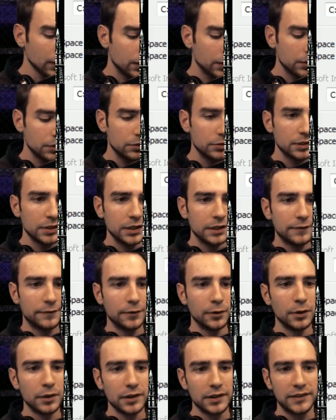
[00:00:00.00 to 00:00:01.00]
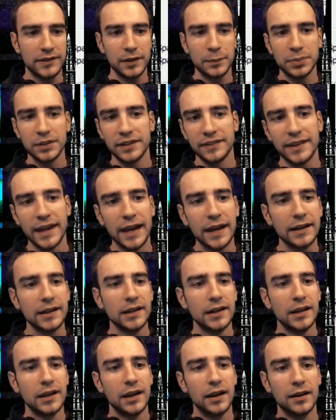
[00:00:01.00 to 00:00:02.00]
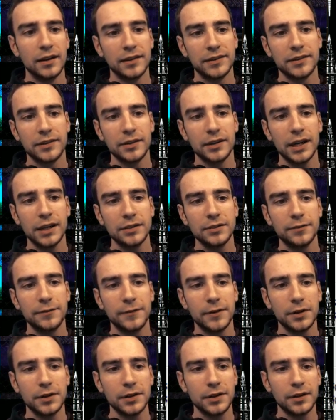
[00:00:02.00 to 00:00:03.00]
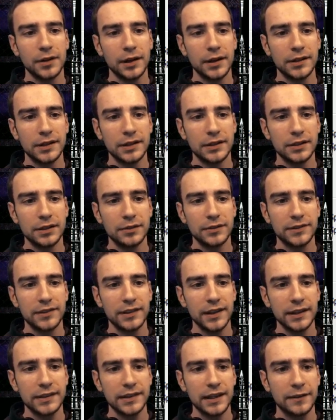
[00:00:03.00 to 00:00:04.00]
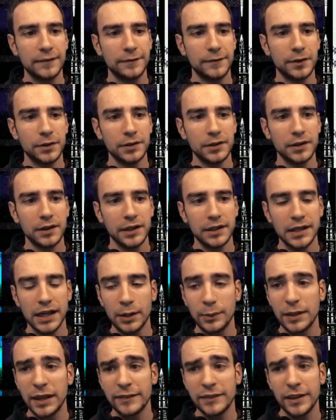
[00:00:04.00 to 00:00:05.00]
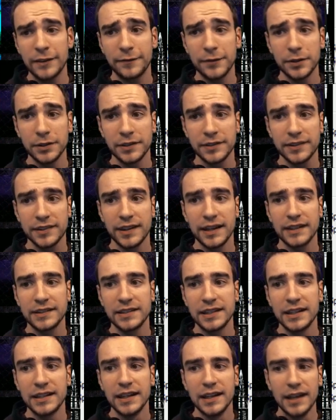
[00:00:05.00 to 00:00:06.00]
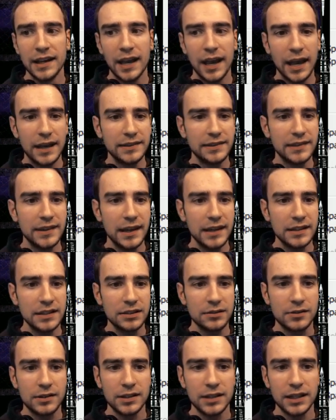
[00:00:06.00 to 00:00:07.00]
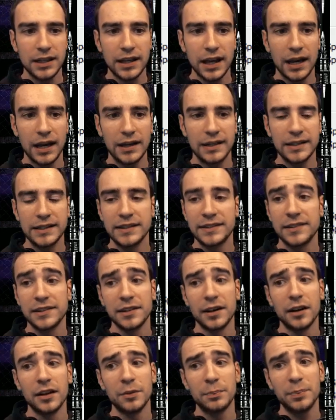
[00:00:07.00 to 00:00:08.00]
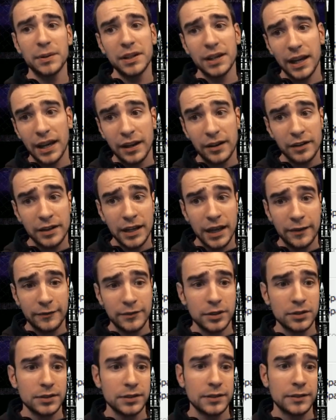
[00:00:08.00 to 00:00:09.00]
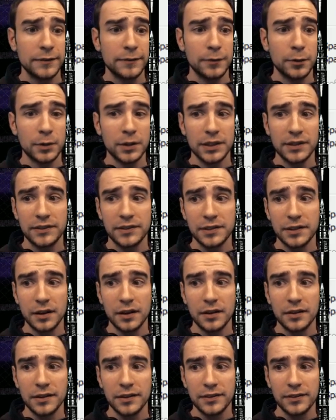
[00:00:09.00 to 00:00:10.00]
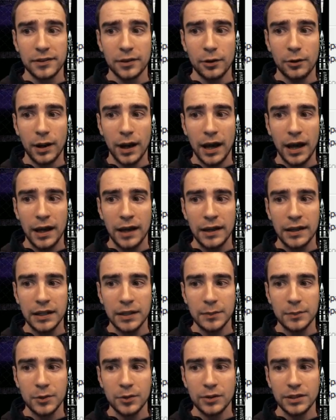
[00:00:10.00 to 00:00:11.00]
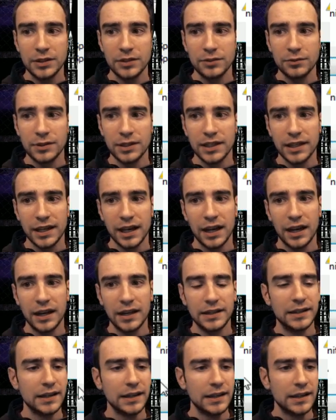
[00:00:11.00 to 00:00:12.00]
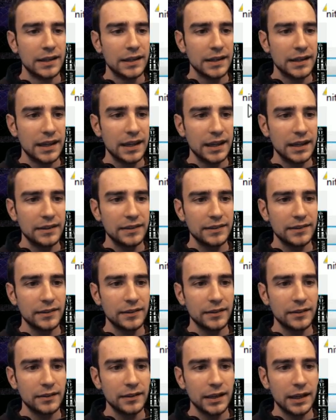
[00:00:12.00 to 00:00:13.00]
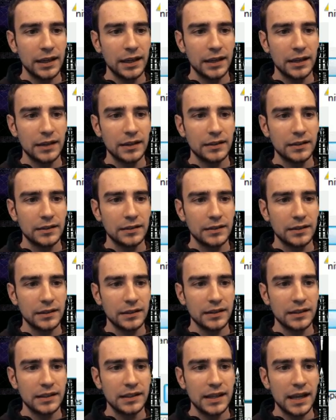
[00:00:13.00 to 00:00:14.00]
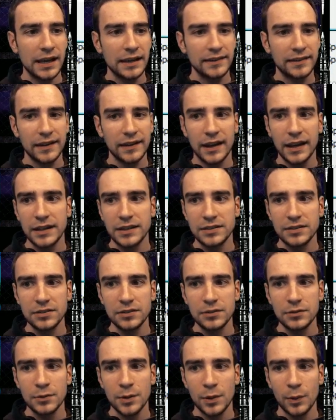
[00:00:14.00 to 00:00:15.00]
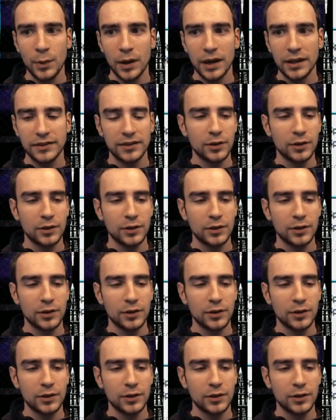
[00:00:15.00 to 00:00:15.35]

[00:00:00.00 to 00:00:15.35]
Unity 4, simple as that. Uh, so you got a new folder and then you select that folder and now we have that folder selected and then you click on install. But I already have Unity 4 installed so I am going to click on cancel and yes I do want to